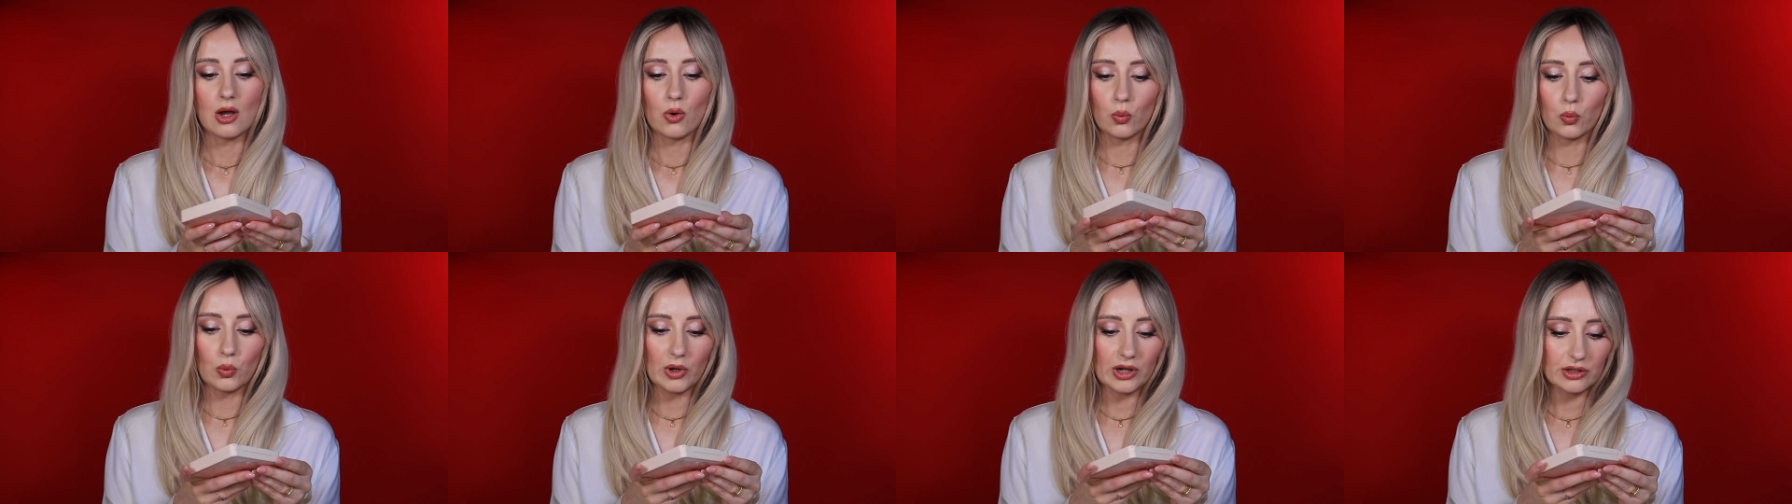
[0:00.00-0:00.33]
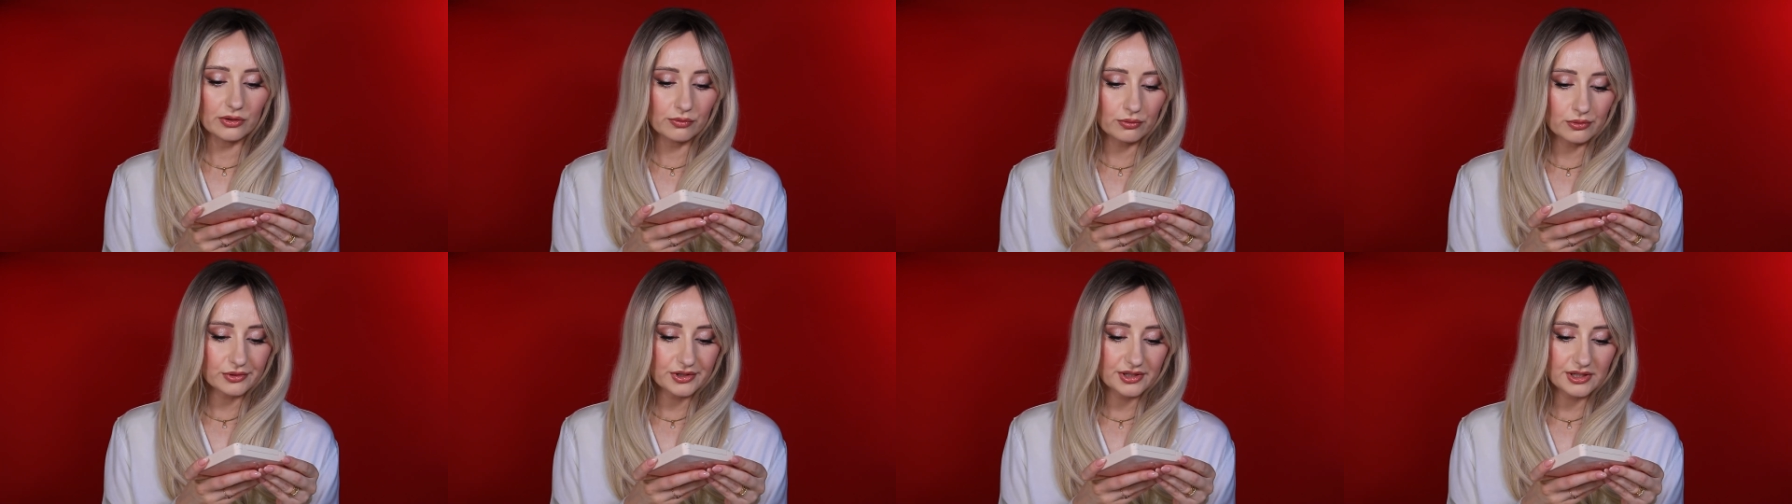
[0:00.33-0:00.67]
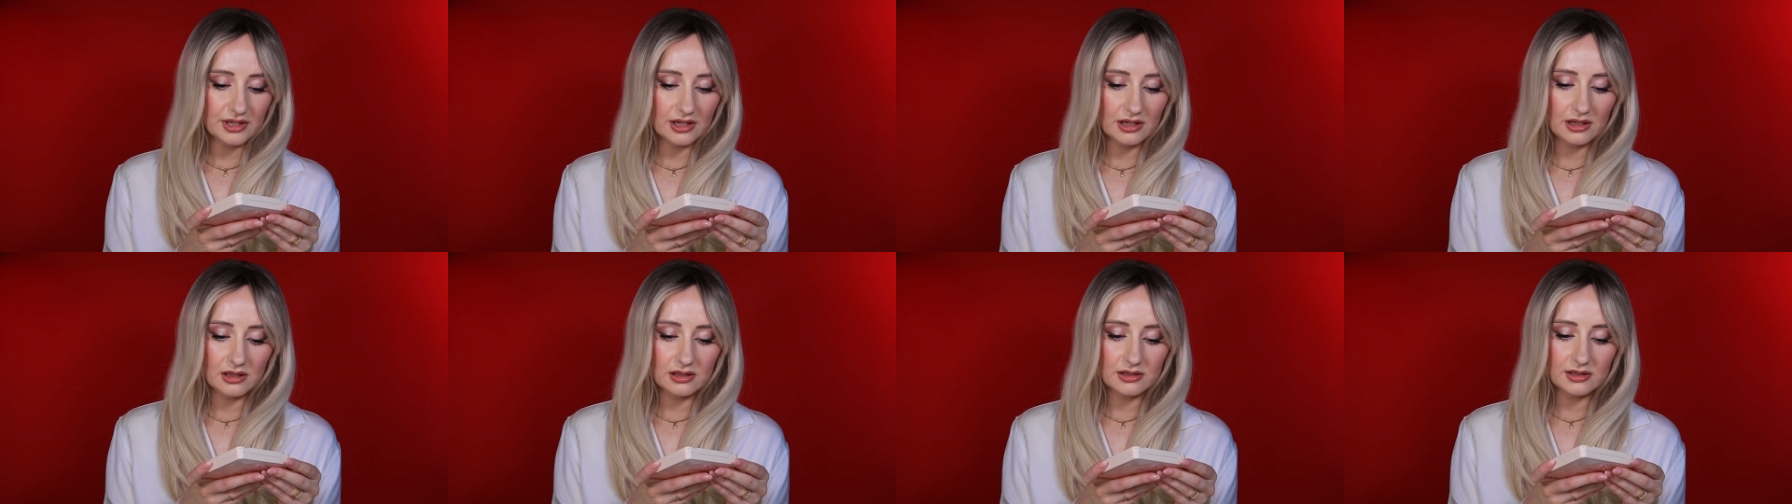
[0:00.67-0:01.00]
Wait for
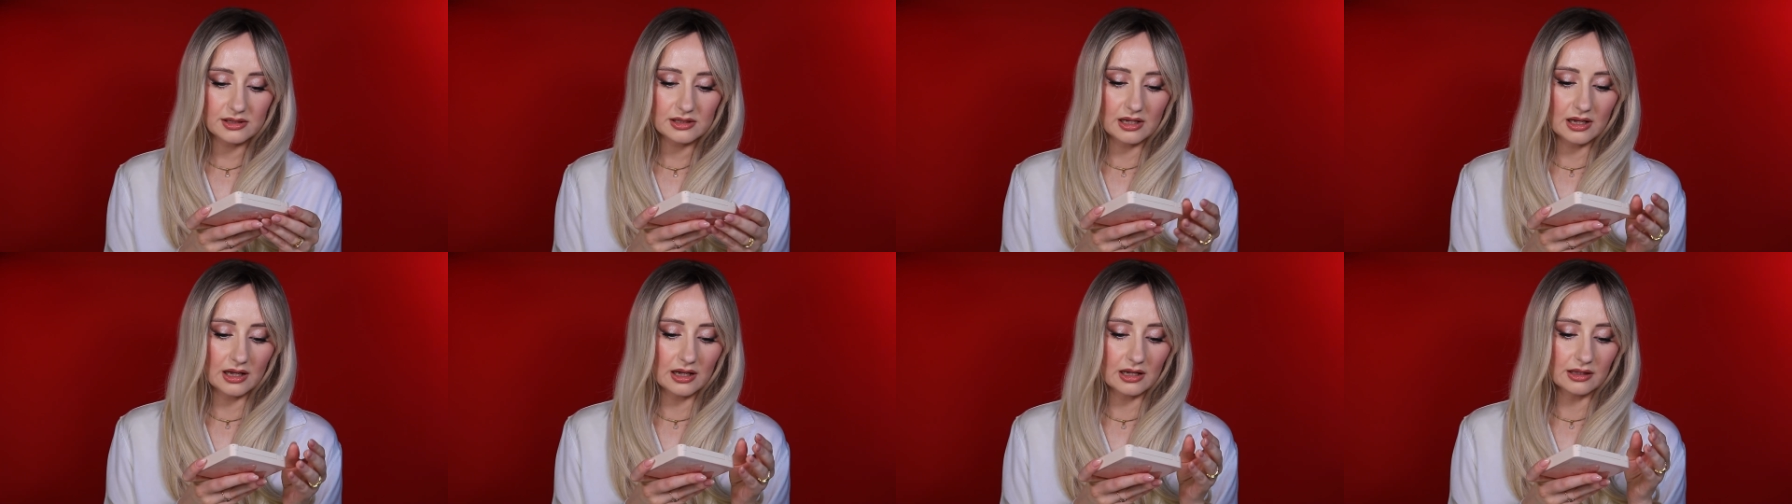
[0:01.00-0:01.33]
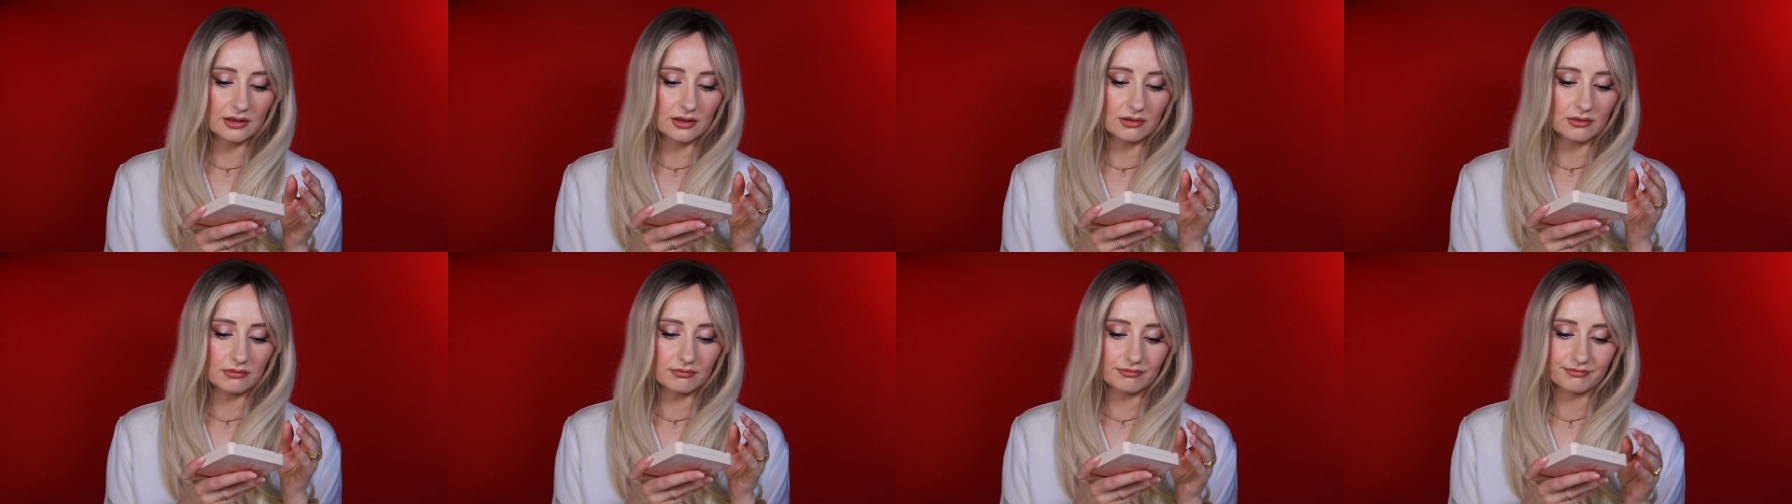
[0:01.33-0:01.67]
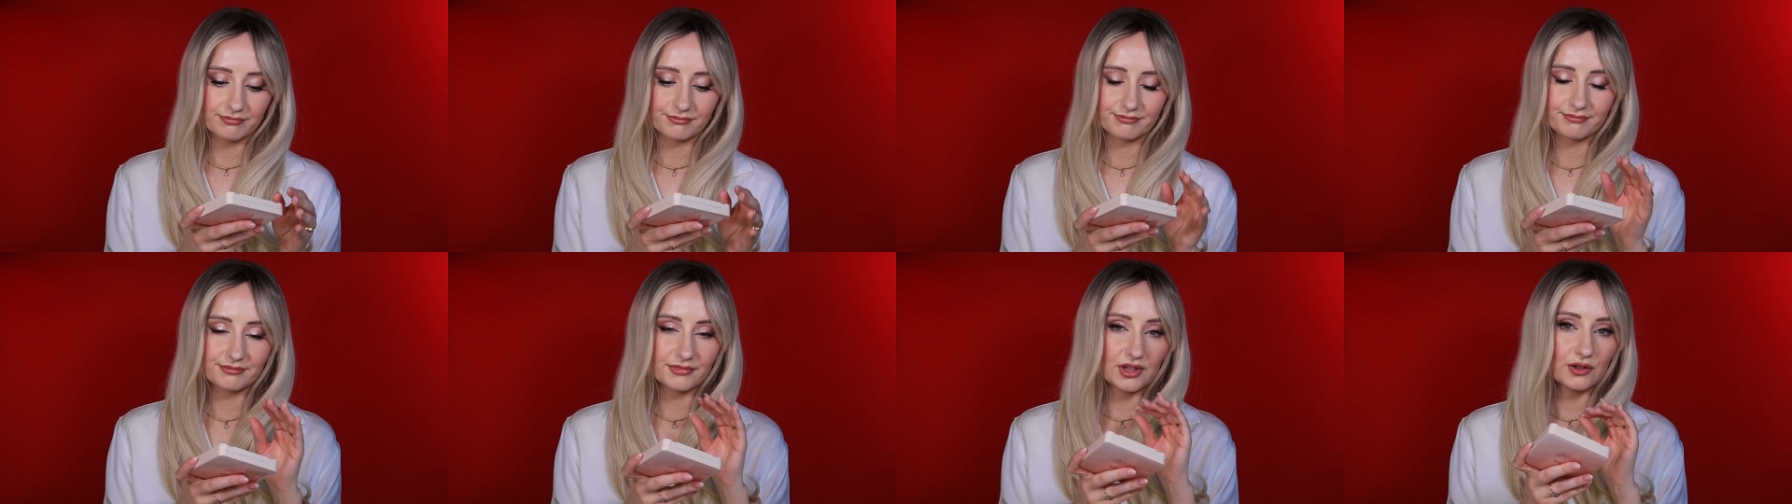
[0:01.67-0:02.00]
sales, and
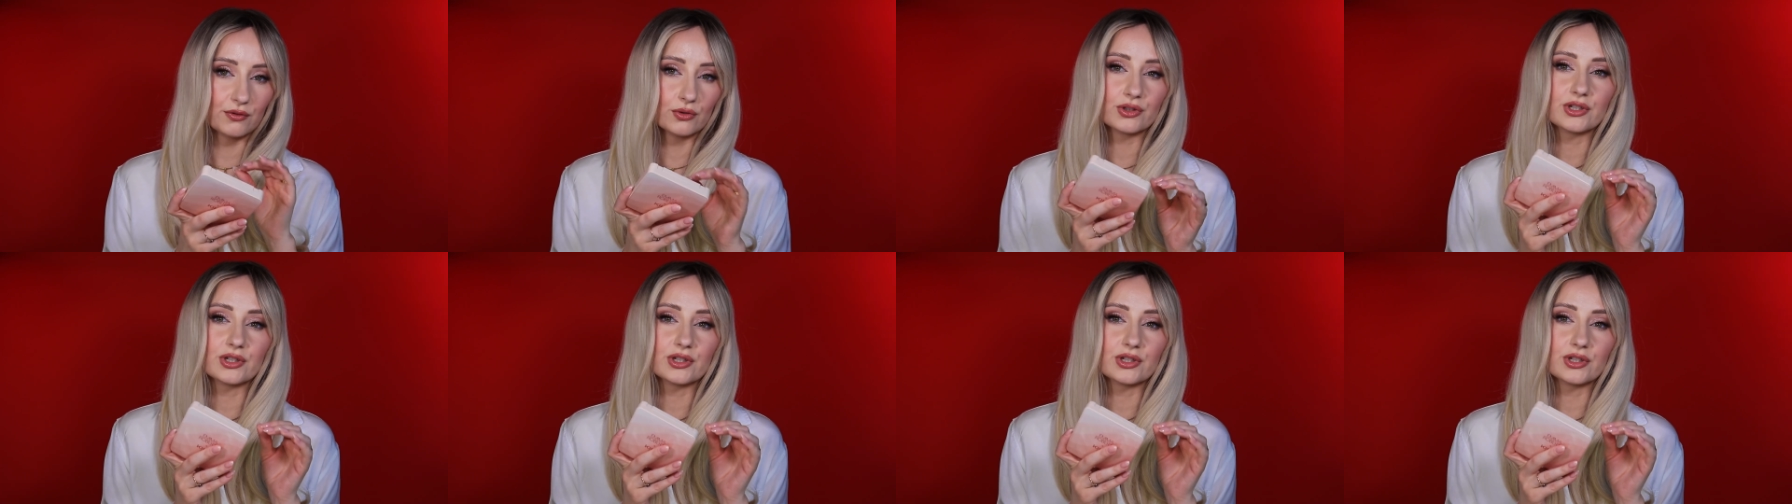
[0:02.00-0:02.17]
if